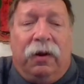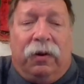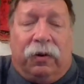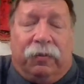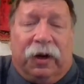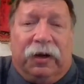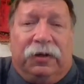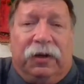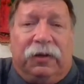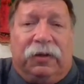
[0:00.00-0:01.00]
Almighty
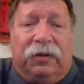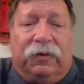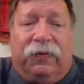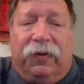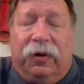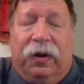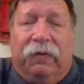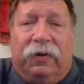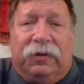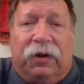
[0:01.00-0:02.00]
Jesus,
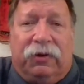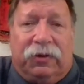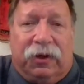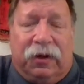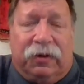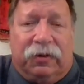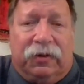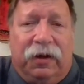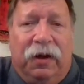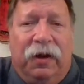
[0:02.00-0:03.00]
forgive us our
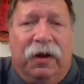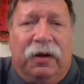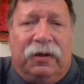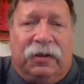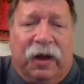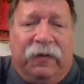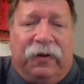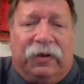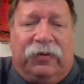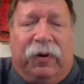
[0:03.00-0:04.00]
sins, save
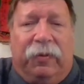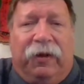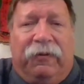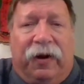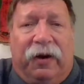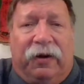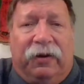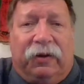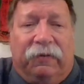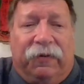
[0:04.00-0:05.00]
us from the
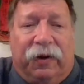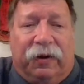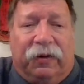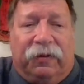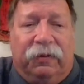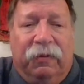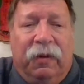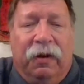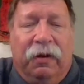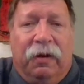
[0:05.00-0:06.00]
fires of hell,
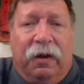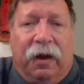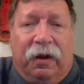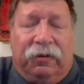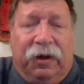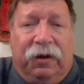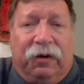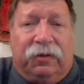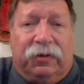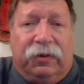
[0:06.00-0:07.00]
and lead
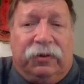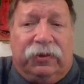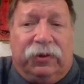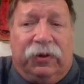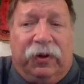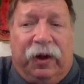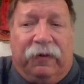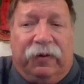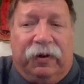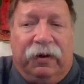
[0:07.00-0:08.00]
all souls to
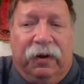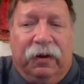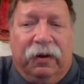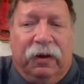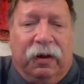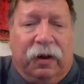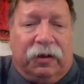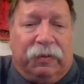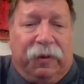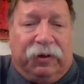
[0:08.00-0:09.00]
heaven,
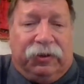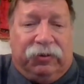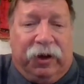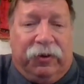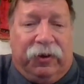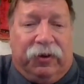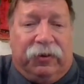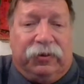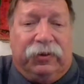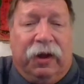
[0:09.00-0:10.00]
especially
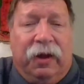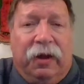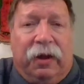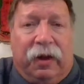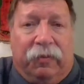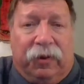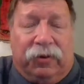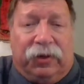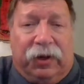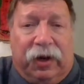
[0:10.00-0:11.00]
those in
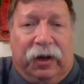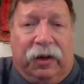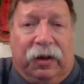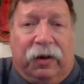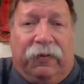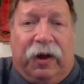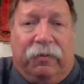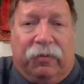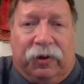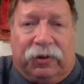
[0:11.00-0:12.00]
most need of thy
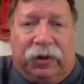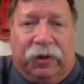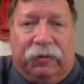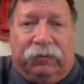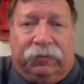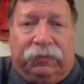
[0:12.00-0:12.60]
mercy.